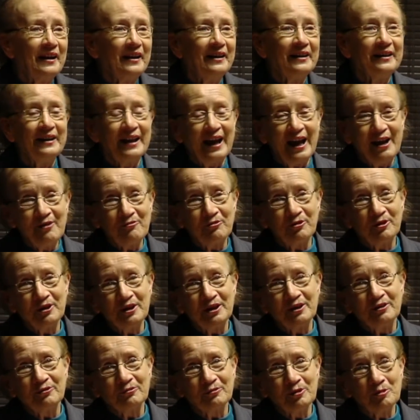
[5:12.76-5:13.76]

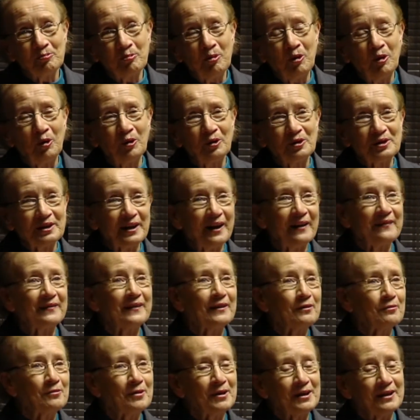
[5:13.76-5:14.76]
every report, and
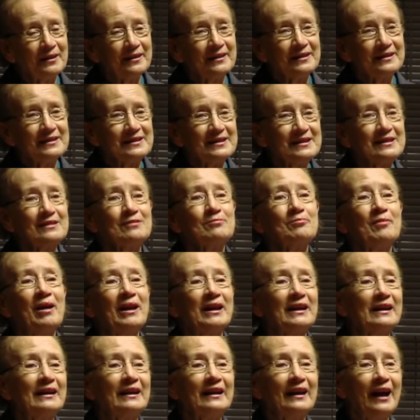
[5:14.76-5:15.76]
there were indeed
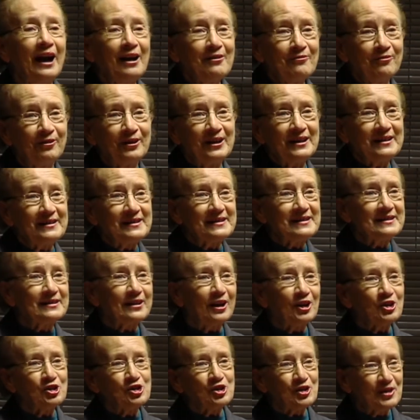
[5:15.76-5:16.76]
many lively
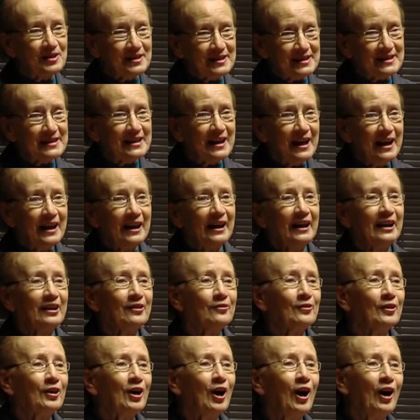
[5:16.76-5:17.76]
discussions in
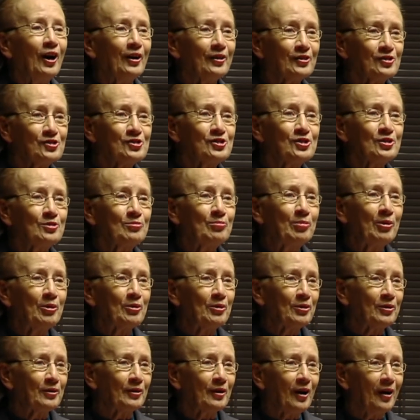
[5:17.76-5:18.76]
regard to
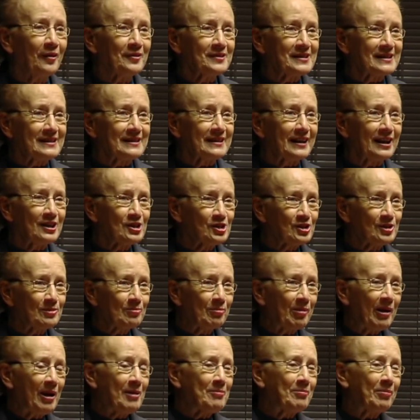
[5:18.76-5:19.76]
both the consultation
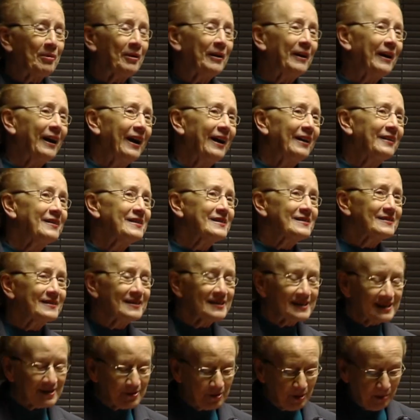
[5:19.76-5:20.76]
paper and
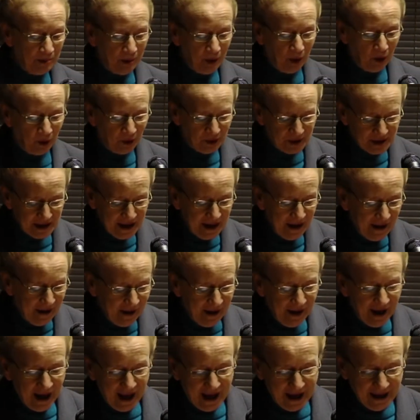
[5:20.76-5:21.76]
this report
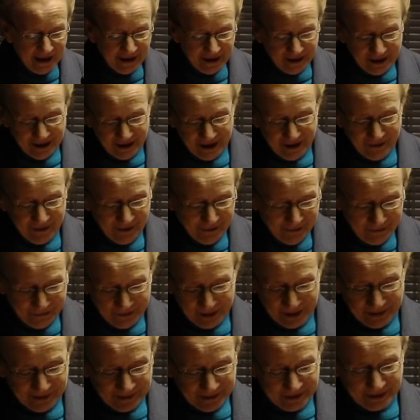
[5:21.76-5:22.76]

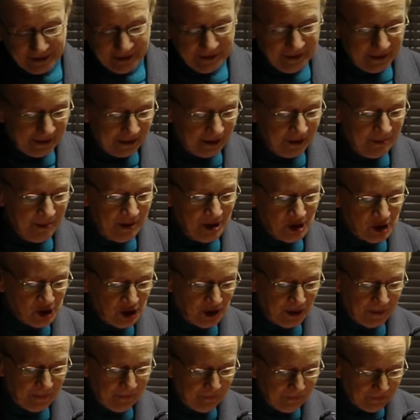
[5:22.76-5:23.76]
with the
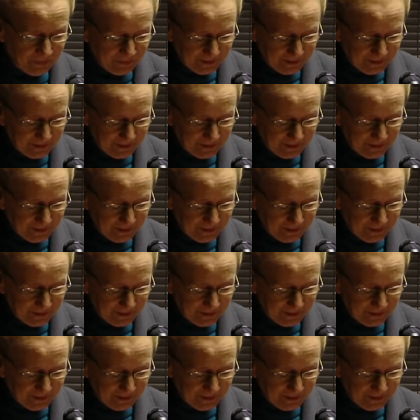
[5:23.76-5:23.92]
Commission,